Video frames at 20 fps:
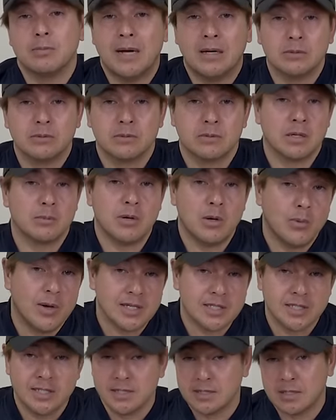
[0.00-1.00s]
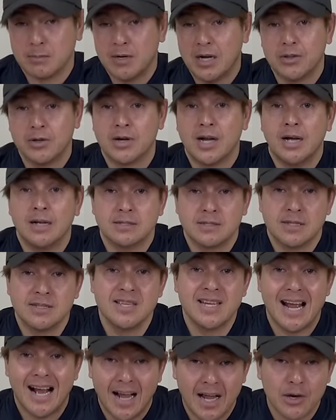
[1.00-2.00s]
about Tamawashi and some other guys as
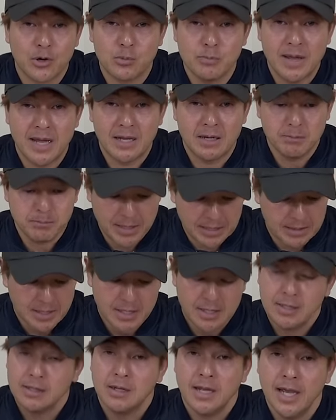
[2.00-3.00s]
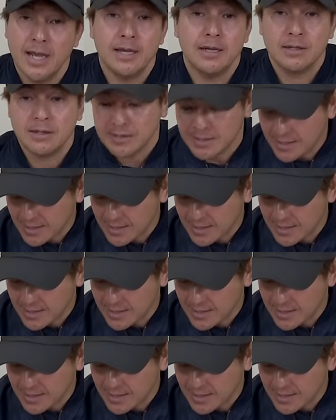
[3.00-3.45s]
the Iron Man, but hey,